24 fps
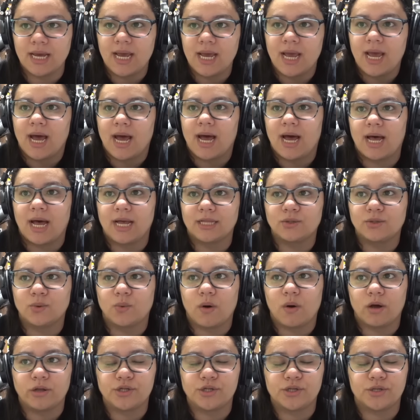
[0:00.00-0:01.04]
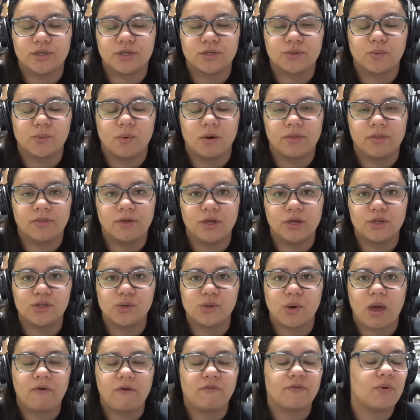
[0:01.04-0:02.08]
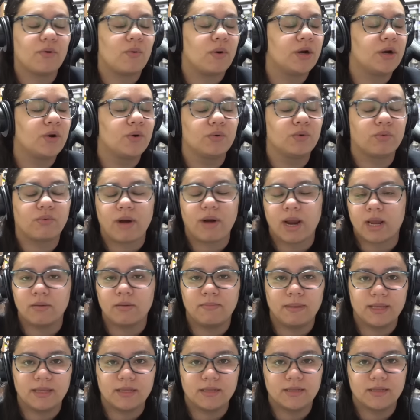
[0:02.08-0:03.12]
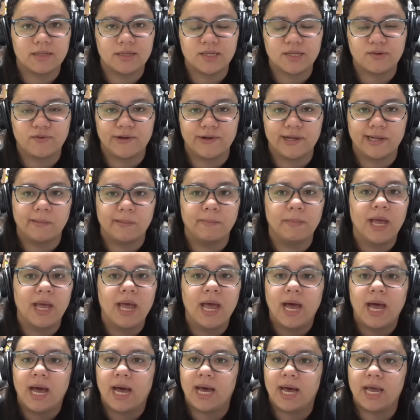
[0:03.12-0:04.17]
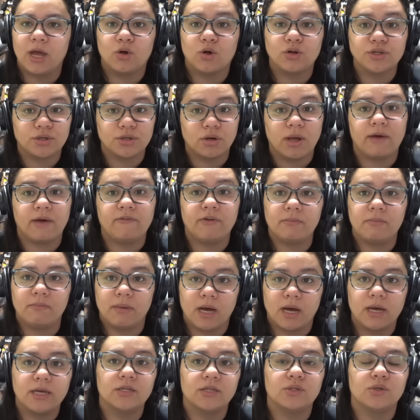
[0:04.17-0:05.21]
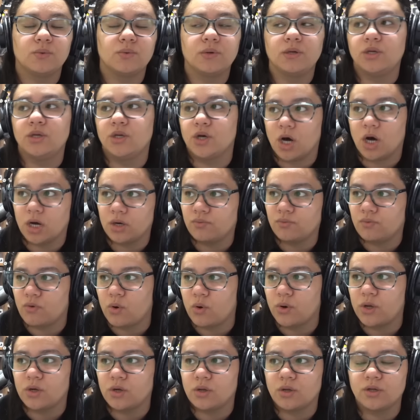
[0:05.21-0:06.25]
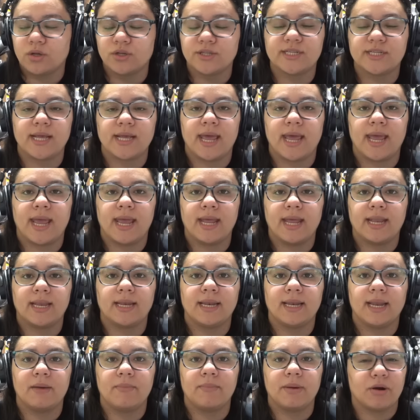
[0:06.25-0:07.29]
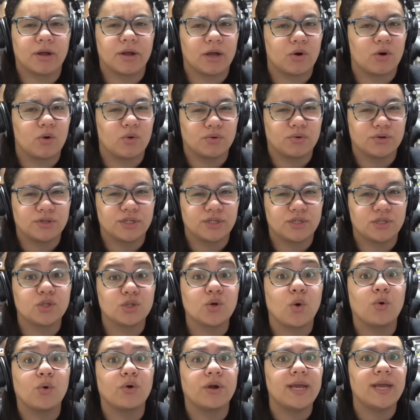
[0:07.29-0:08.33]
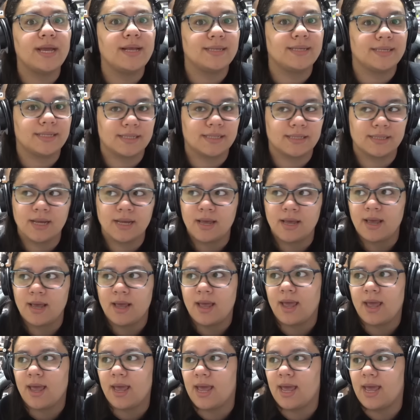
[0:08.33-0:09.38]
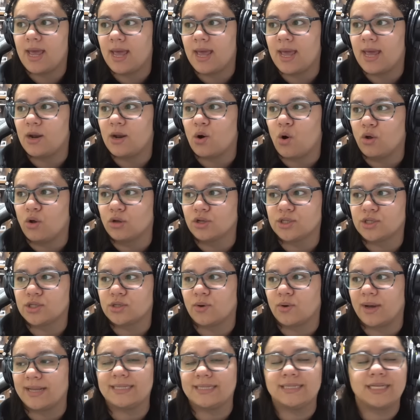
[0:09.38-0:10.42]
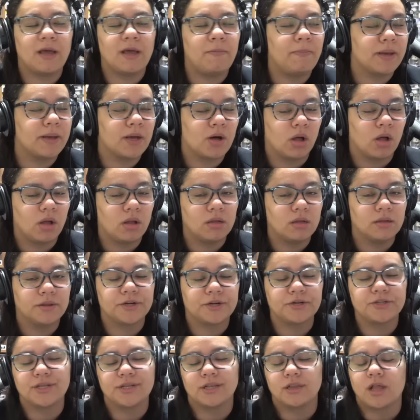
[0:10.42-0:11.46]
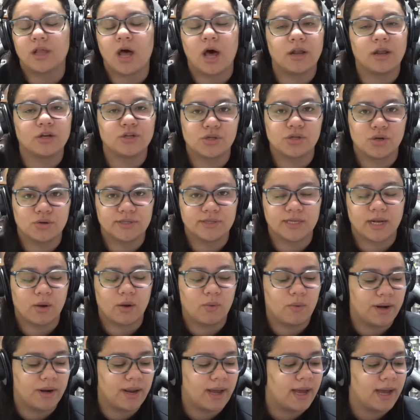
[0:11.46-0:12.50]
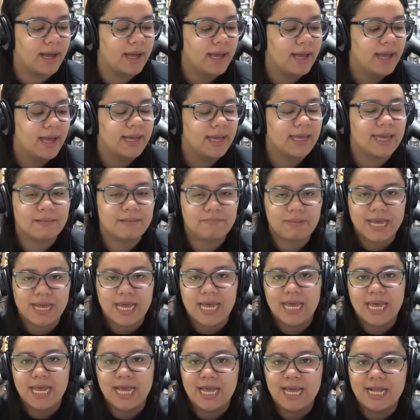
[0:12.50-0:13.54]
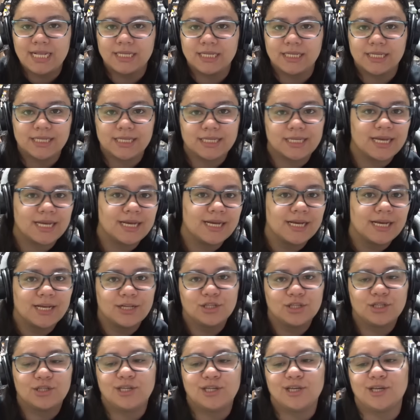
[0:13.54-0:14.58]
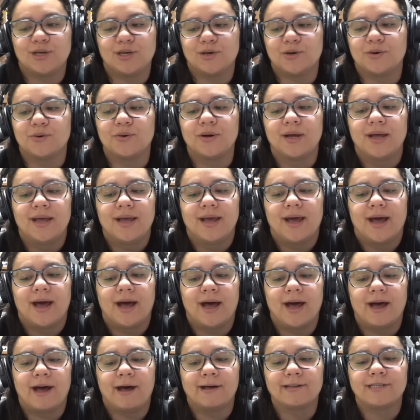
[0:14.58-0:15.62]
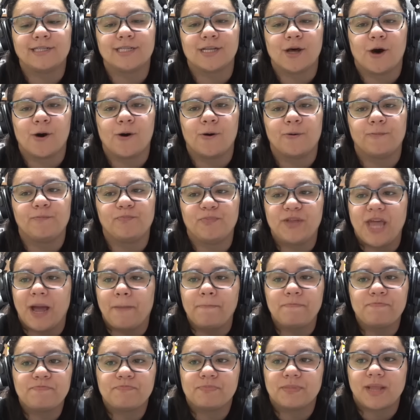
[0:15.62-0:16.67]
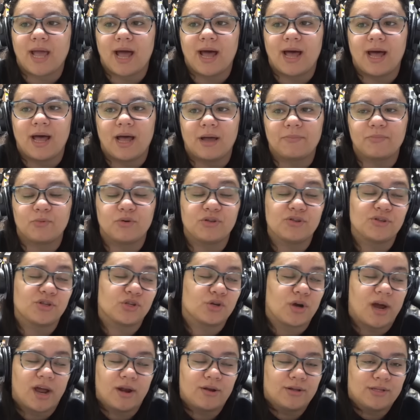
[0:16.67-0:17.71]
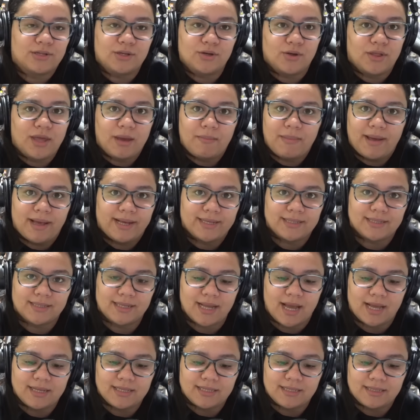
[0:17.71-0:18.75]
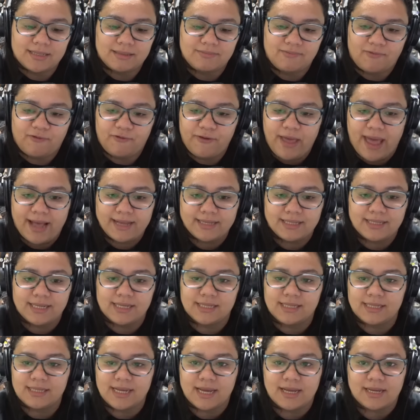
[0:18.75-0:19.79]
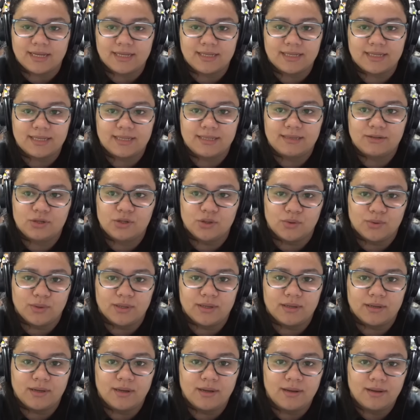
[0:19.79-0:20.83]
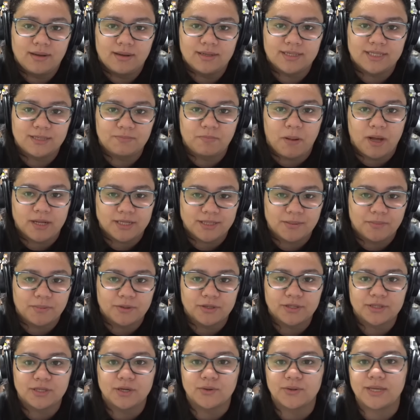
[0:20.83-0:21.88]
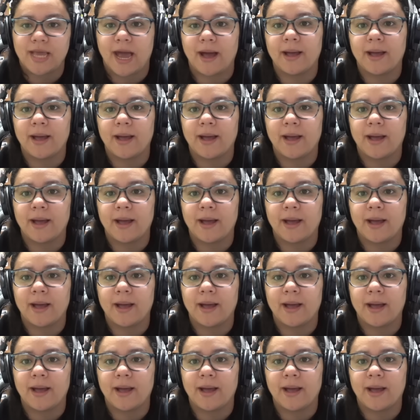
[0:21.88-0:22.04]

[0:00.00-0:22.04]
uh, to watch this one. Thank you to everyone who recommended this film. I also have in mind doing Young Royals and American Horror Stories and also Atypical. There's a lot of shows that I want to get my hints to. Uh, so yeah, uh, I'm going to try to do them as as fast as as soon as possible. So yeah.